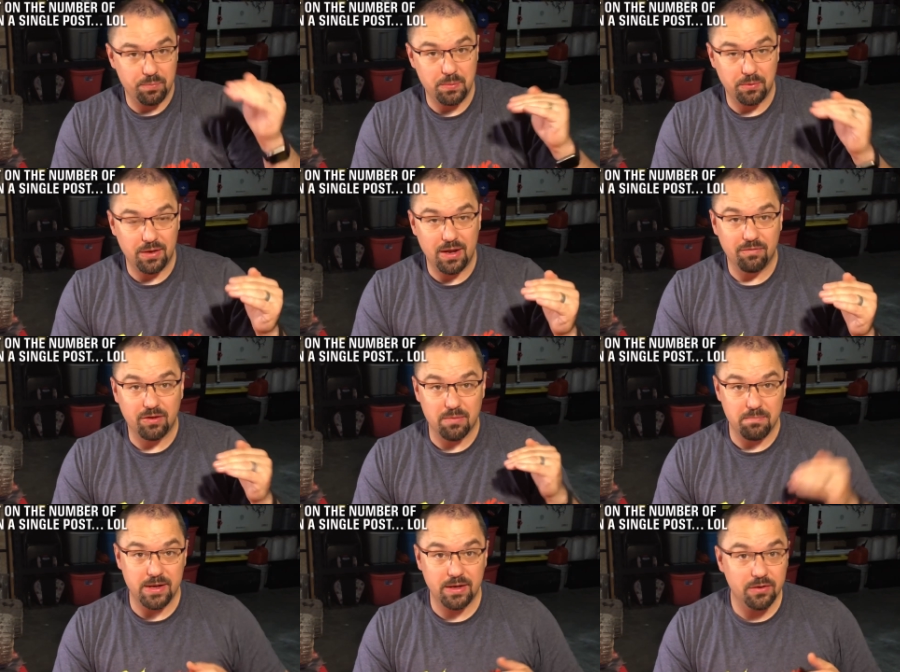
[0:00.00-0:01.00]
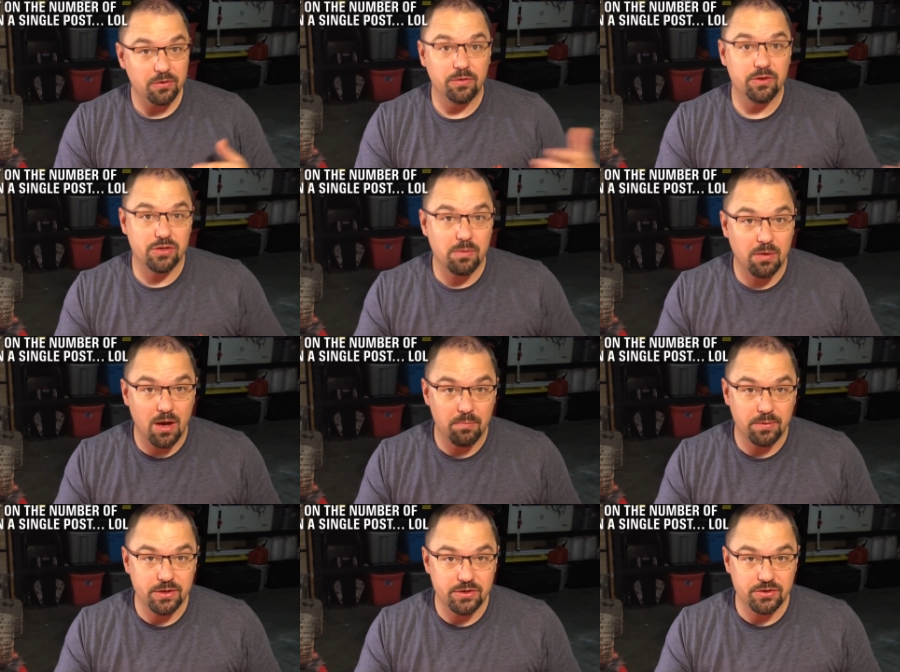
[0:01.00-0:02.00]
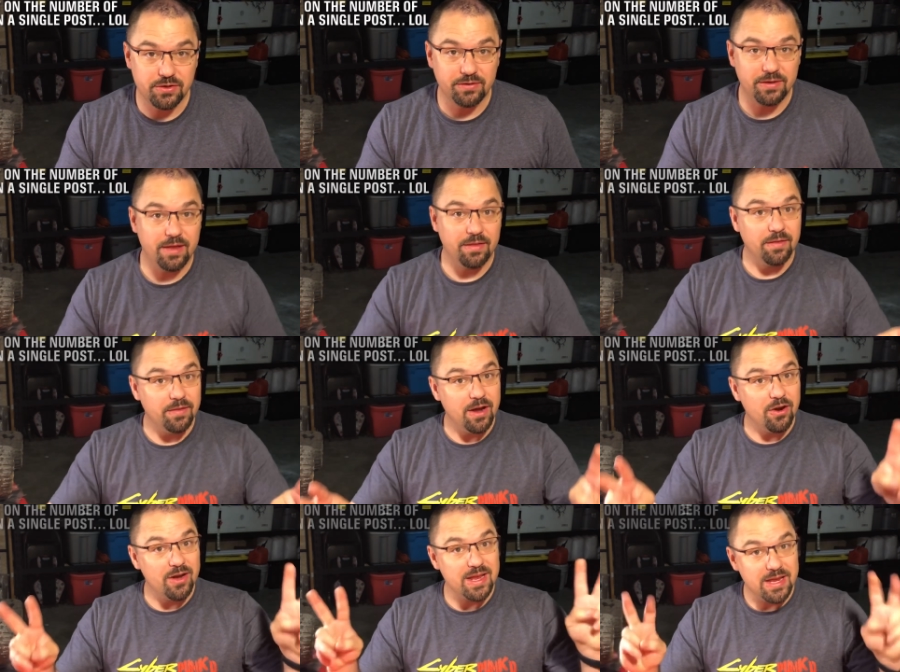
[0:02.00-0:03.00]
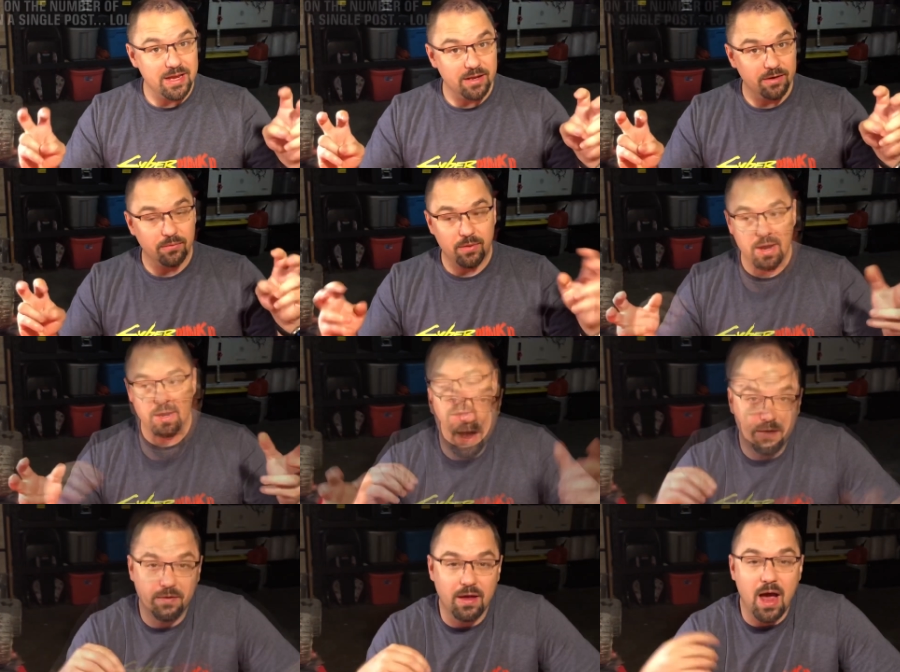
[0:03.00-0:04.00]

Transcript: people that have committed to the jump competition to say that they're in, right? And that